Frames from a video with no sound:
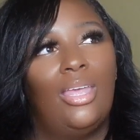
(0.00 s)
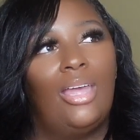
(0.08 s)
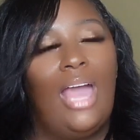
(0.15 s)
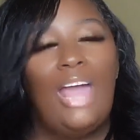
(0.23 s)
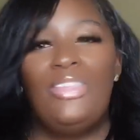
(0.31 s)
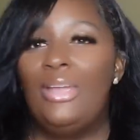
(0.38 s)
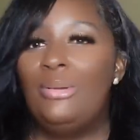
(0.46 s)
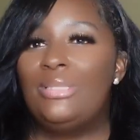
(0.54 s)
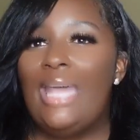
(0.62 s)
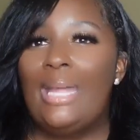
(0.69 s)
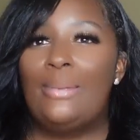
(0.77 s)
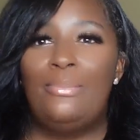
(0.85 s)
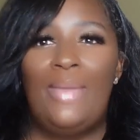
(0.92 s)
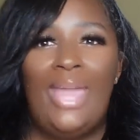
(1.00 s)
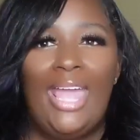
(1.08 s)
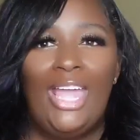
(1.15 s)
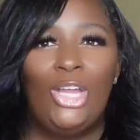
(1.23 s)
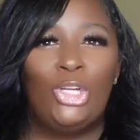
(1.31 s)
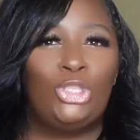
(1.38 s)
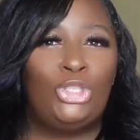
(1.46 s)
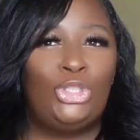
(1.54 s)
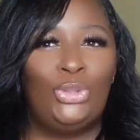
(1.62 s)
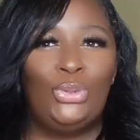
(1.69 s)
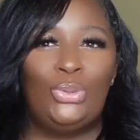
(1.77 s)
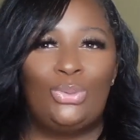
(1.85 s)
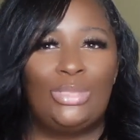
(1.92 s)
I think it was like May or
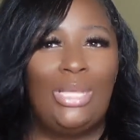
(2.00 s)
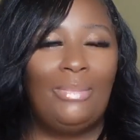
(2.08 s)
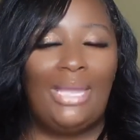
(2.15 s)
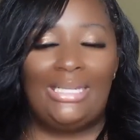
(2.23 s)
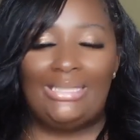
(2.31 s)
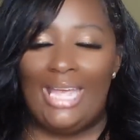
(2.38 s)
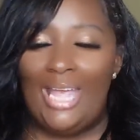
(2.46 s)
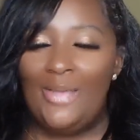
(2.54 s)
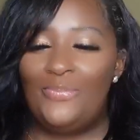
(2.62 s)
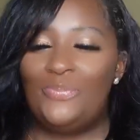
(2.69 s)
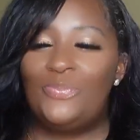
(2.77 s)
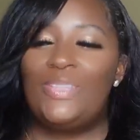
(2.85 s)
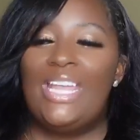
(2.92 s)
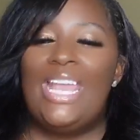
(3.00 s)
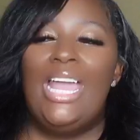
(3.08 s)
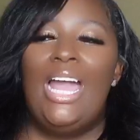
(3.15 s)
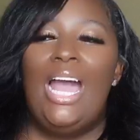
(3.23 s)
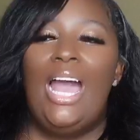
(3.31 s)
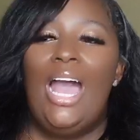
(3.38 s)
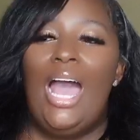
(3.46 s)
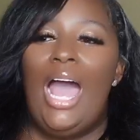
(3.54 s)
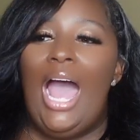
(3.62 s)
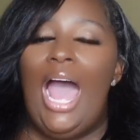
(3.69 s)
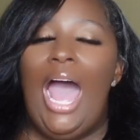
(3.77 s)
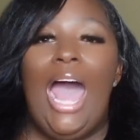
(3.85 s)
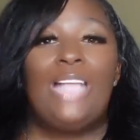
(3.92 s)
June, something like that.
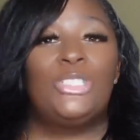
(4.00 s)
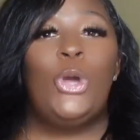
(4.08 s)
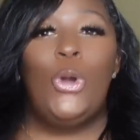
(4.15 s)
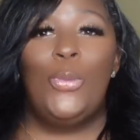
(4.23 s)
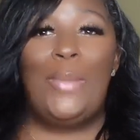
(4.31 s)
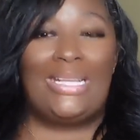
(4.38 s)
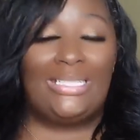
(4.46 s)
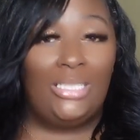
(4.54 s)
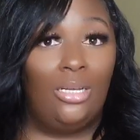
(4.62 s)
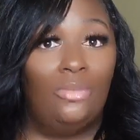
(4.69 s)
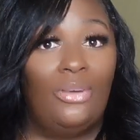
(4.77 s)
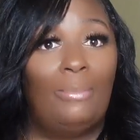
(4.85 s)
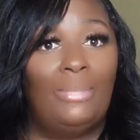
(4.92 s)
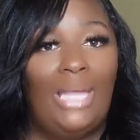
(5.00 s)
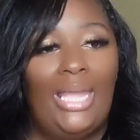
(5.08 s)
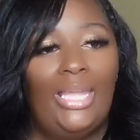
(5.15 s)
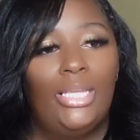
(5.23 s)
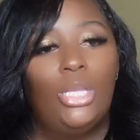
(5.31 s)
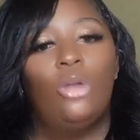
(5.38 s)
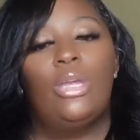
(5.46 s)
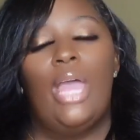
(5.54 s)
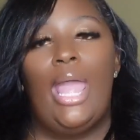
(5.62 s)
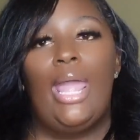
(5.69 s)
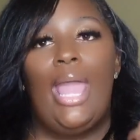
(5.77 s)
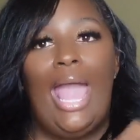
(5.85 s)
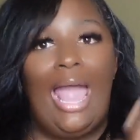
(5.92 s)
I told myself, I'm like,
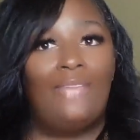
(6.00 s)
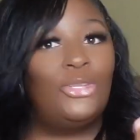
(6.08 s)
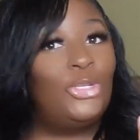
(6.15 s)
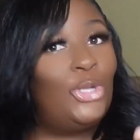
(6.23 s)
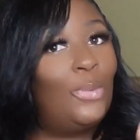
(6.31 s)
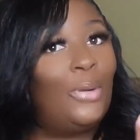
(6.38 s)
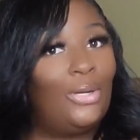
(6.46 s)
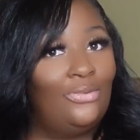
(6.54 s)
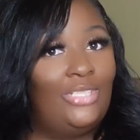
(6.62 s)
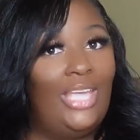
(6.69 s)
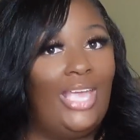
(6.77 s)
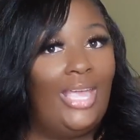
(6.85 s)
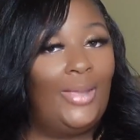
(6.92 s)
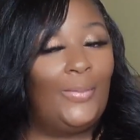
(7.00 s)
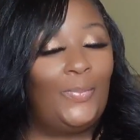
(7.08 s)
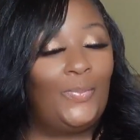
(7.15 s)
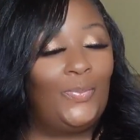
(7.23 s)
okay, after your birthday,